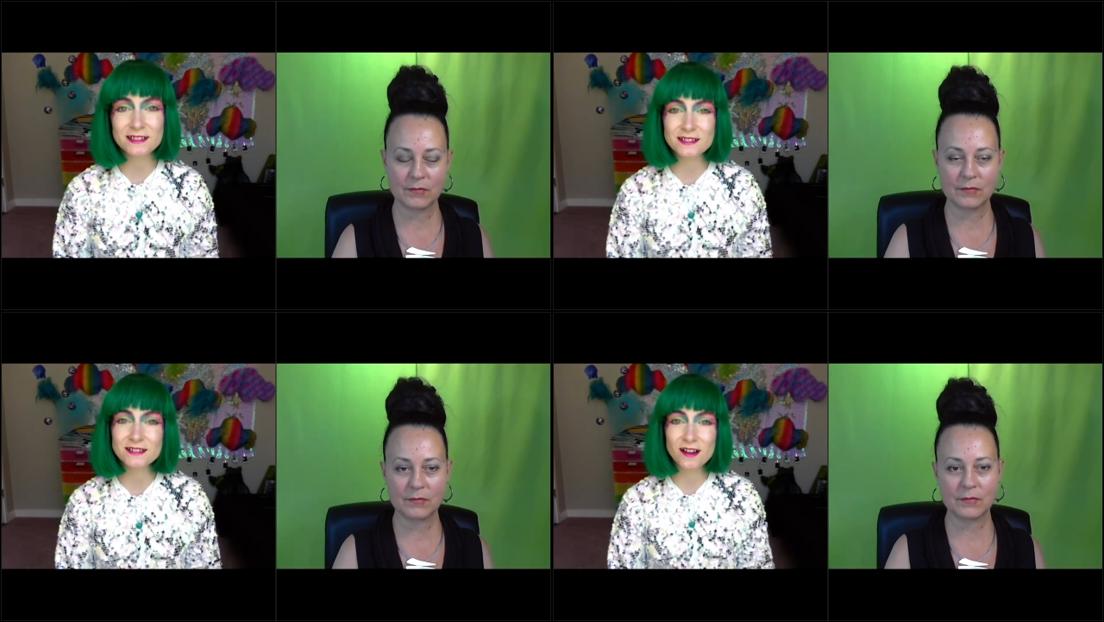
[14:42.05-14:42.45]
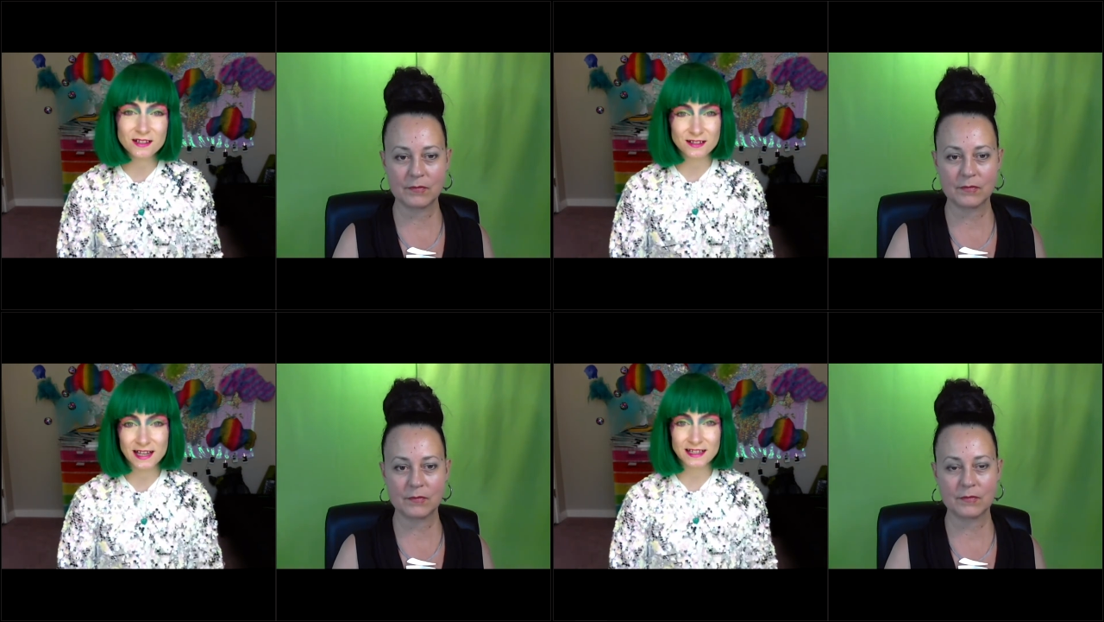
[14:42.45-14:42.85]
Speaker 1: It is
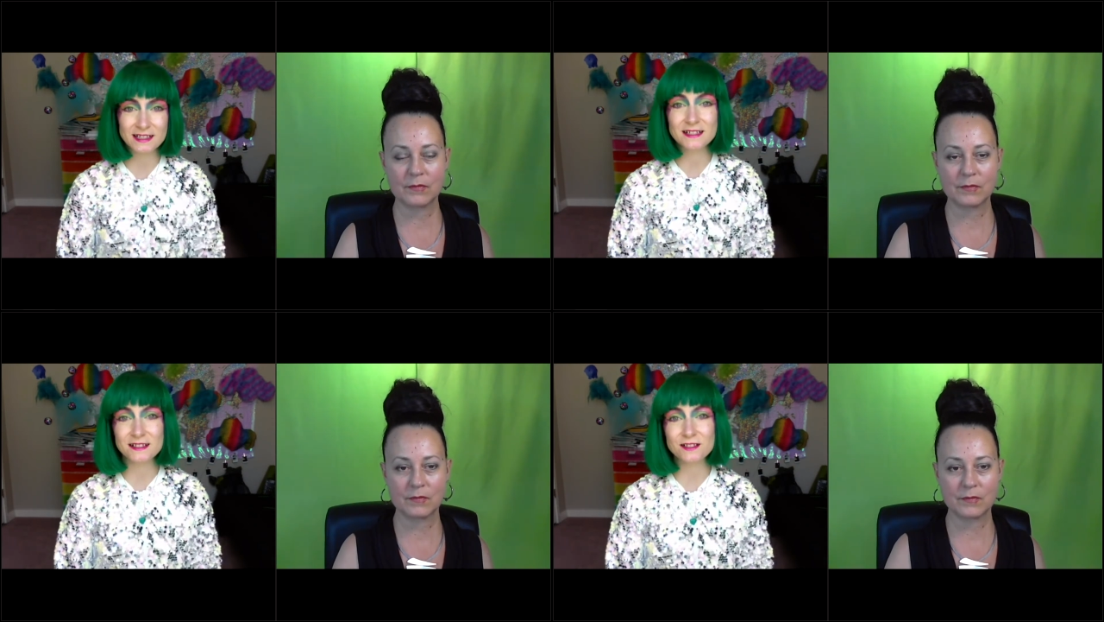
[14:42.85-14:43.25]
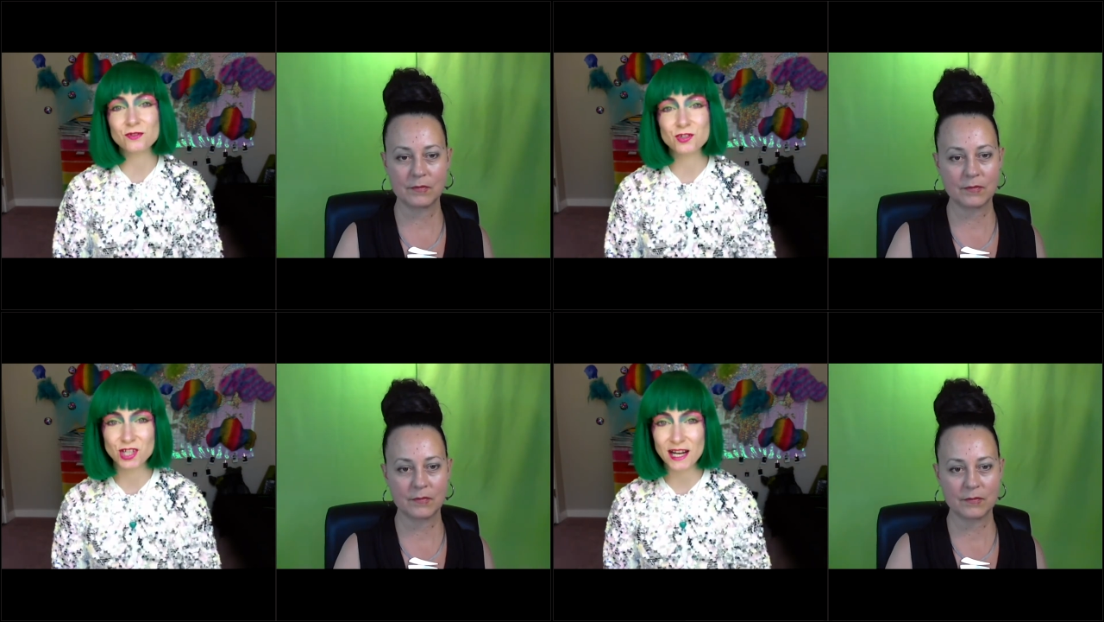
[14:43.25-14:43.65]
not that
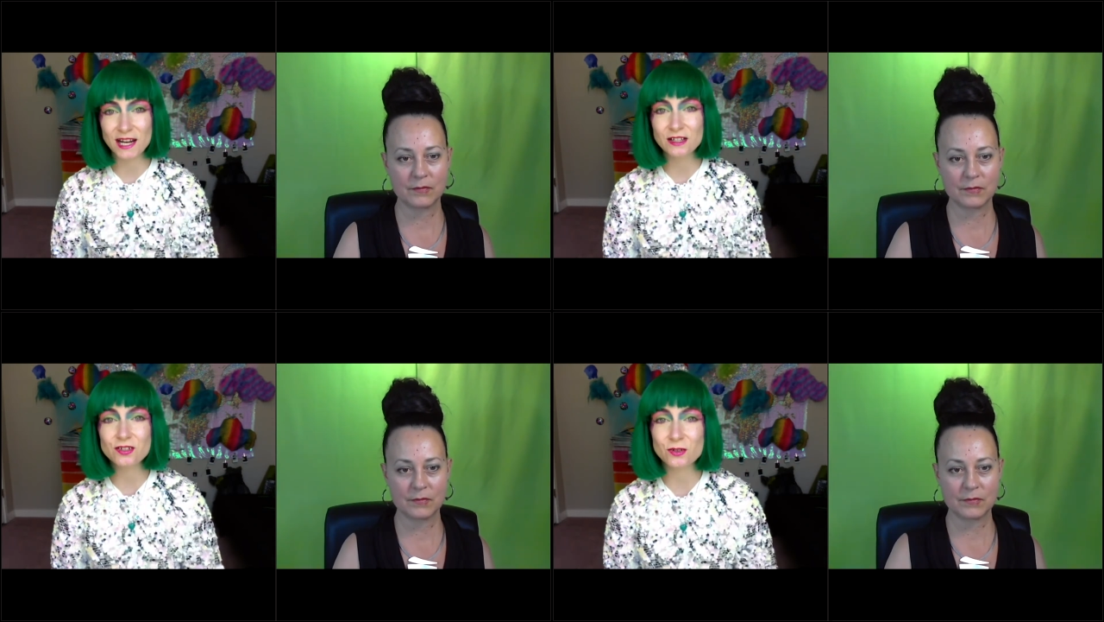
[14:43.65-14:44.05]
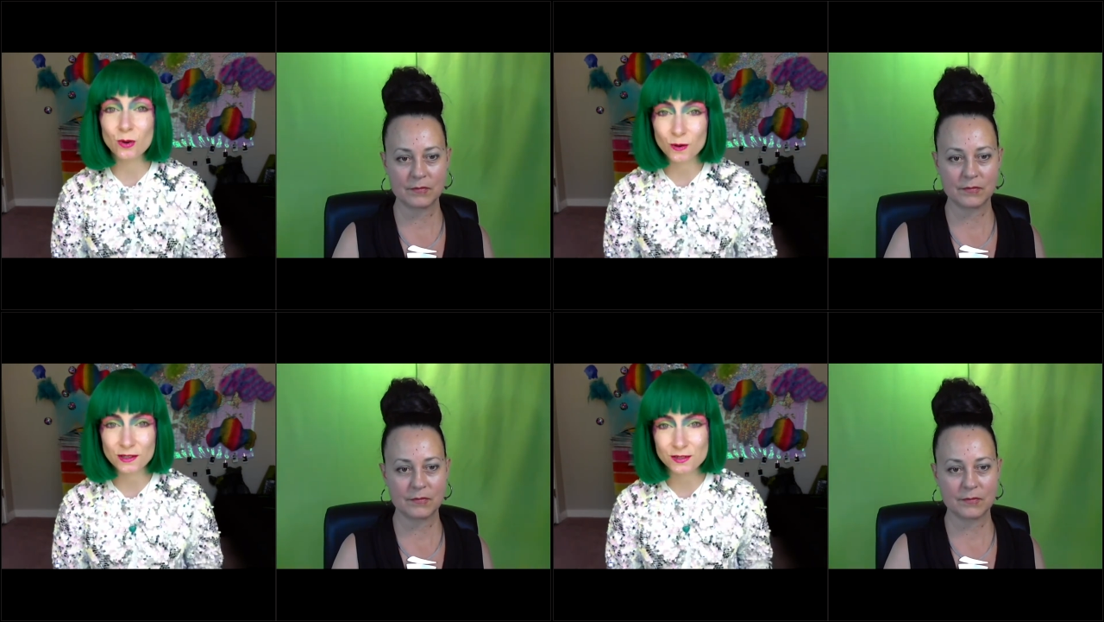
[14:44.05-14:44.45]
easy to change
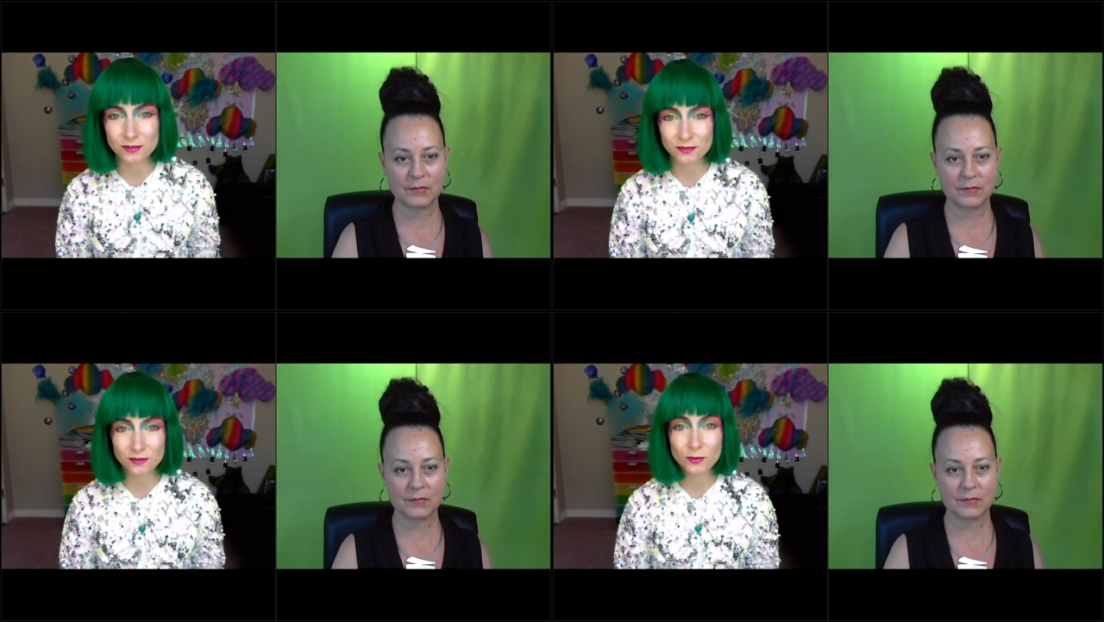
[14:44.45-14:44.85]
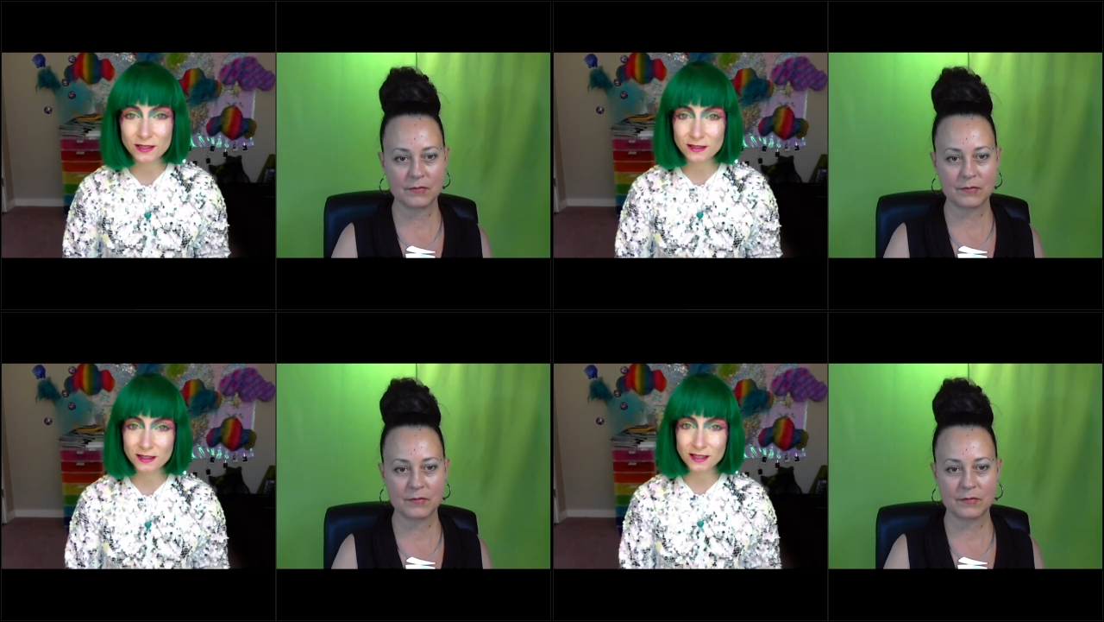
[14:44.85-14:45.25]
course
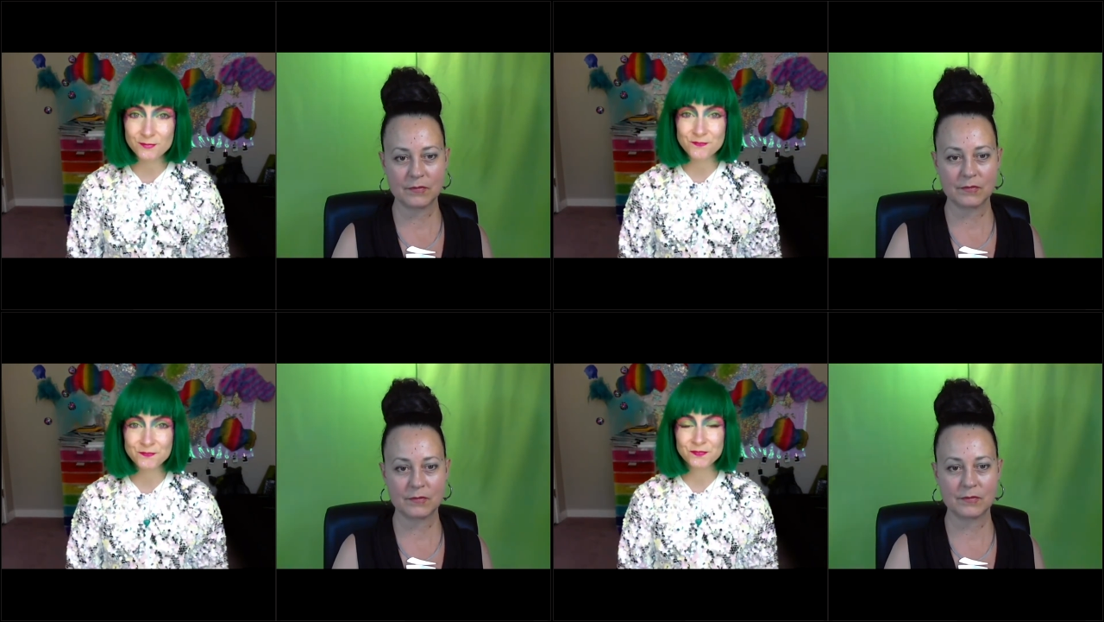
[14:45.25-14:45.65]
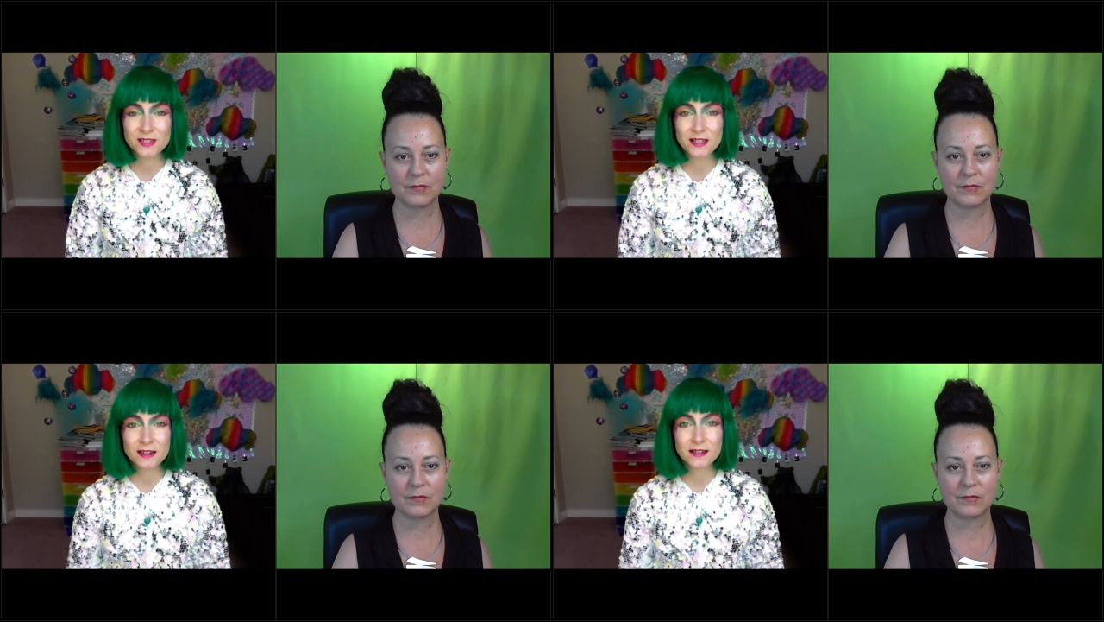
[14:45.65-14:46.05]
quickly
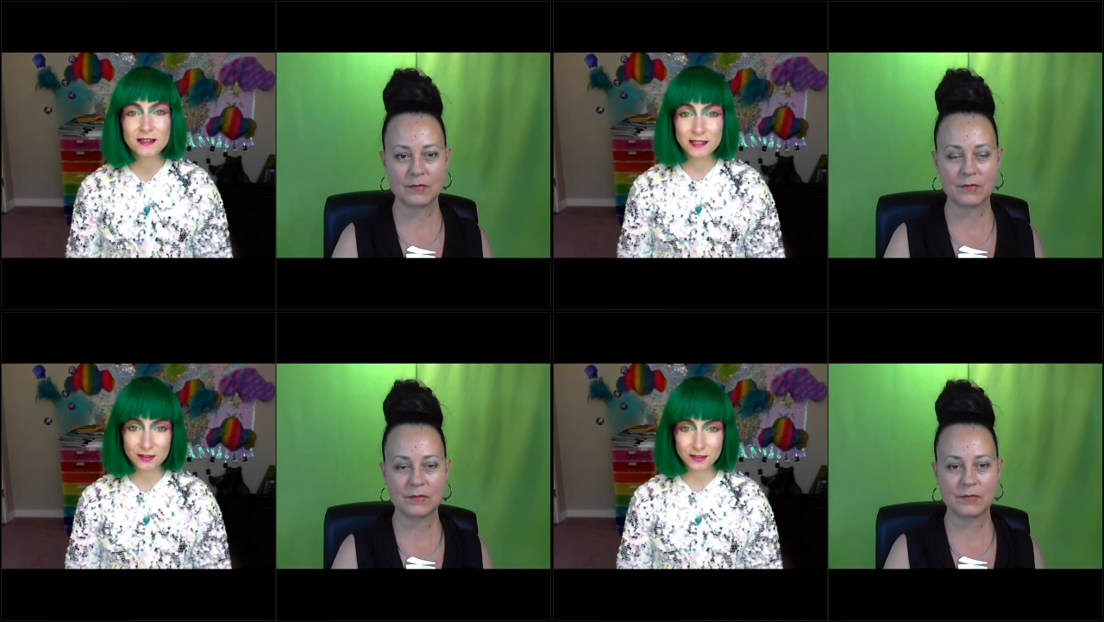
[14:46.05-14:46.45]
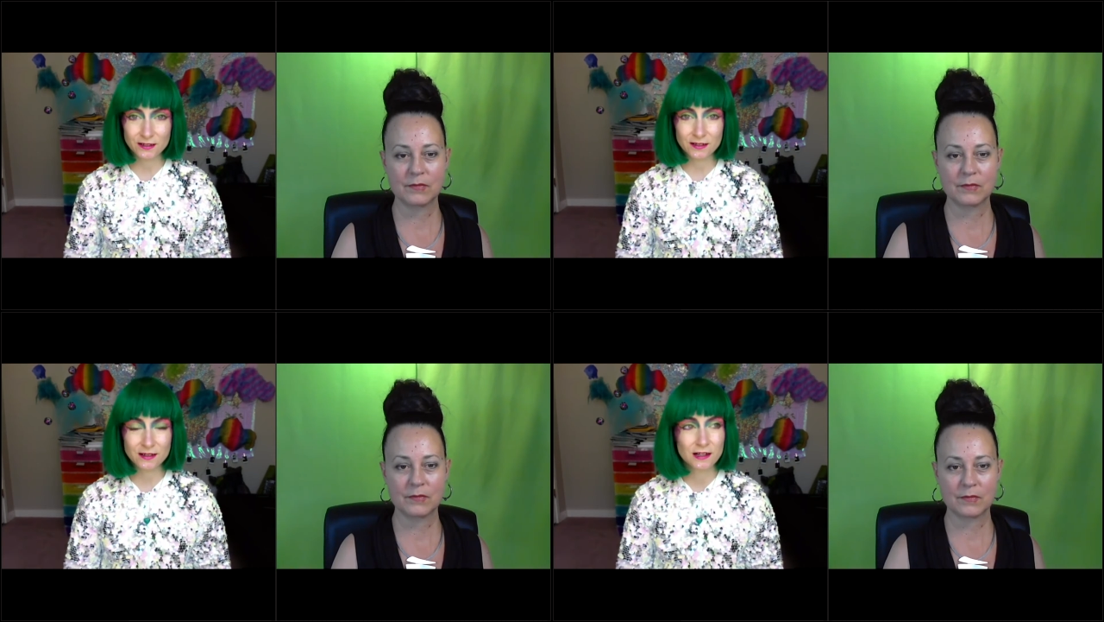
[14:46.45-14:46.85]

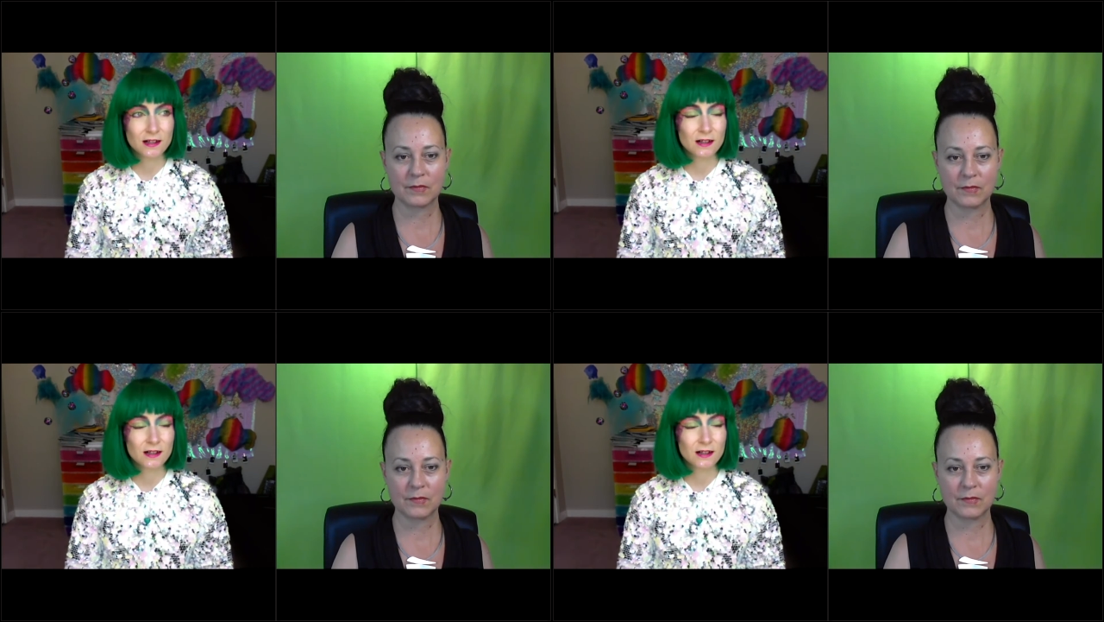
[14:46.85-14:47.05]
here,